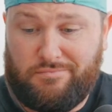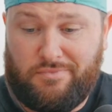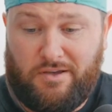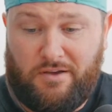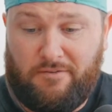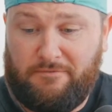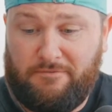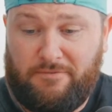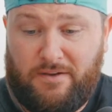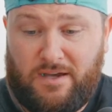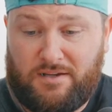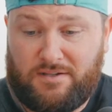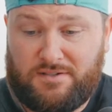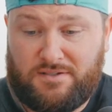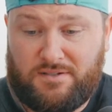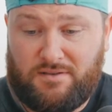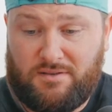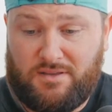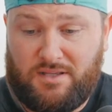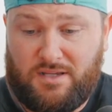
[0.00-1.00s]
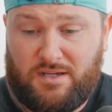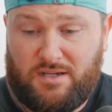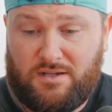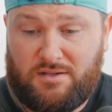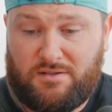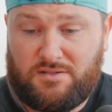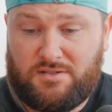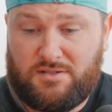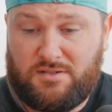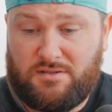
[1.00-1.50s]
effects and
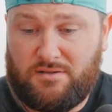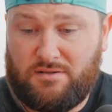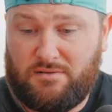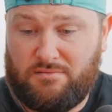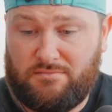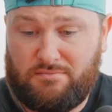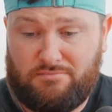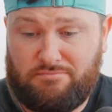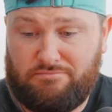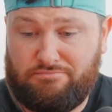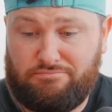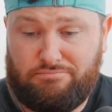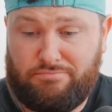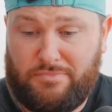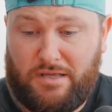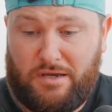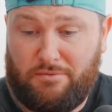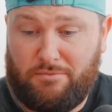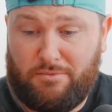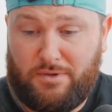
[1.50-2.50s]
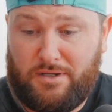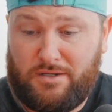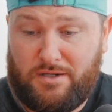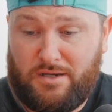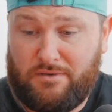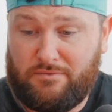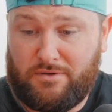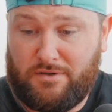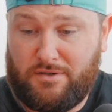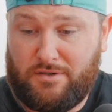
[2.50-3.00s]
things that we never